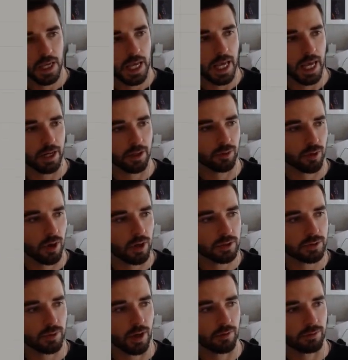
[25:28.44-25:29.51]
And
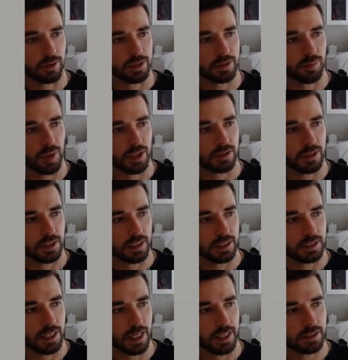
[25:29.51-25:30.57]
cross-reference basically
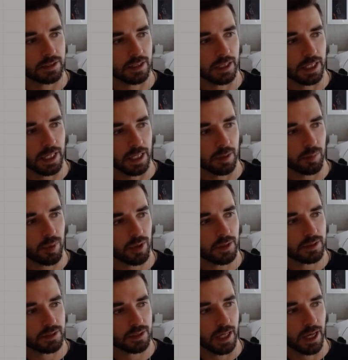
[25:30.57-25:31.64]
takes an input
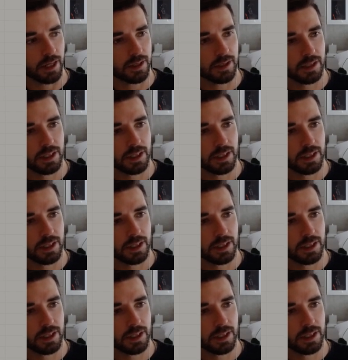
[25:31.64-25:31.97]
set.